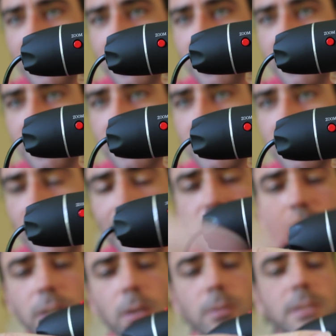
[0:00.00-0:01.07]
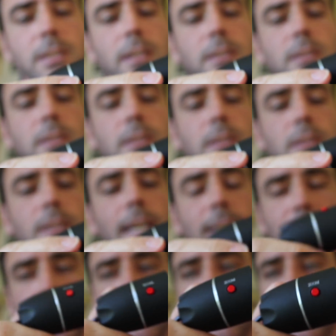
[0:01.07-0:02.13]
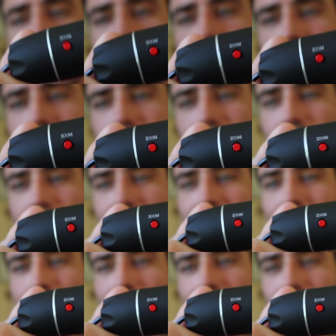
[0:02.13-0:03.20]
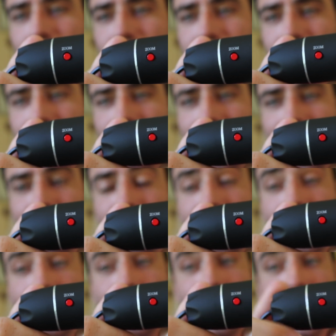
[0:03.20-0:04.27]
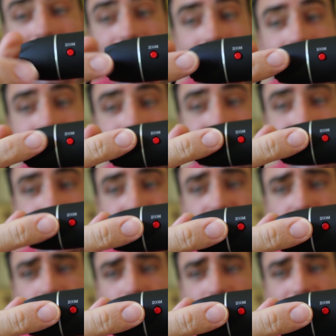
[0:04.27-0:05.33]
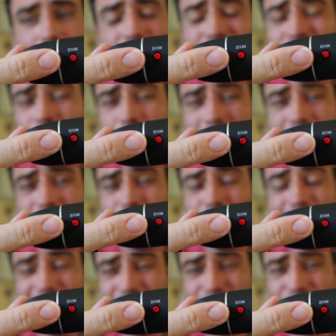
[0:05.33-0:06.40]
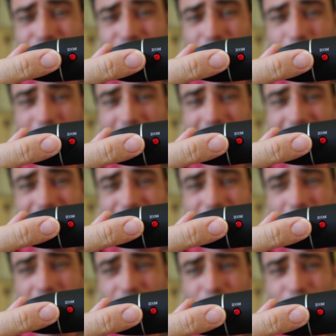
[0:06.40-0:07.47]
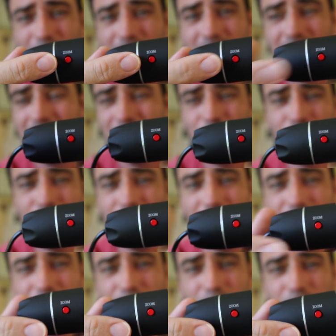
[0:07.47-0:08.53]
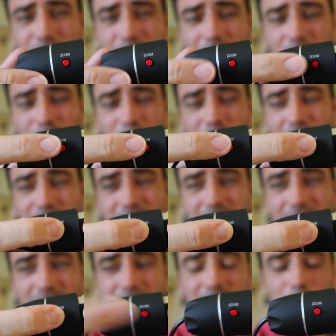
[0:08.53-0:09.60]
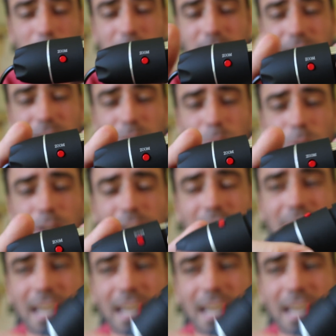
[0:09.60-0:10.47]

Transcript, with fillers: is, actually no, it says, yeah, it says zoom. Looking at it backwards in the camera here. It says zoom, which I'm assuming is for a digital zoom in the software, which you can do with software, just this button doesn't work.